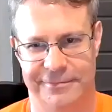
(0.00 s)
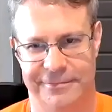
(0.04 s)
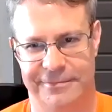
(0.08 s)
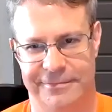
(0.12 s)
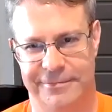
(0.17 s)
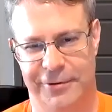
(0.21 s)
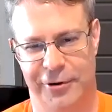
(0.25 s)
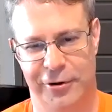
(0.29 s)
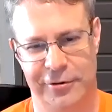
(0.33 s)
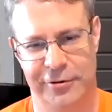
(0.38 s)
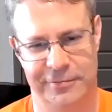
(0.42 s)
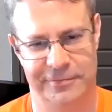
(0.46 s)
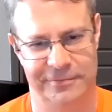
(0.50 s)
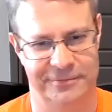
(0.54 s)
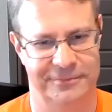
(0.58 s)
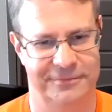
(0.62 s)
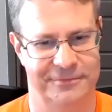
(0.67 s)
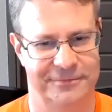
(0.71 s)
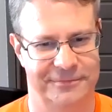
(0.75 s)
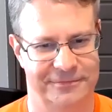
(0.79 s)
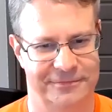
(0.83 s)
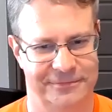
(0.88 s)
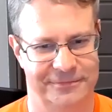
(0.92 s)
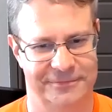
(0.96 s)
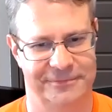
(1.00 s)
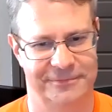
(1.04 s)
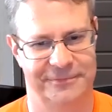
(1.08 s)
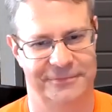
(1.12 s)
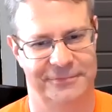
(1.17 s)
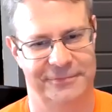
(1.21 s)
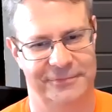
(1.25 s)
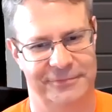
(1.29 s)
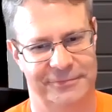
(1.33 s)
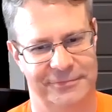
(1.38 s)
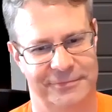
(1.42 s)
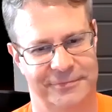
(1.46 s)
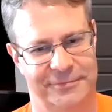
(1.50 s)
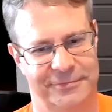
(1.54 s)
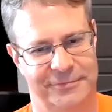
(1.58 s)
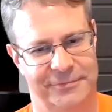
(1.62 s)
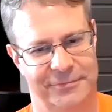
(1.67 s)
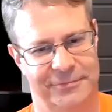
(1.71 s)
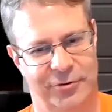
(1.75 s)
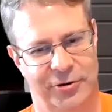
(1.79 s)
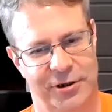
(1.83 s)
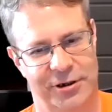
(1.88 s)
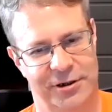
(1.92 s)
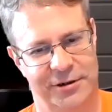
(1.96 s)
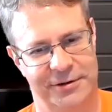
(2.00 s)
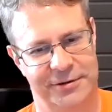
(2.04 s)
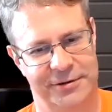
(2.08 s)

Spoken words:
Cool. Okay. All right. So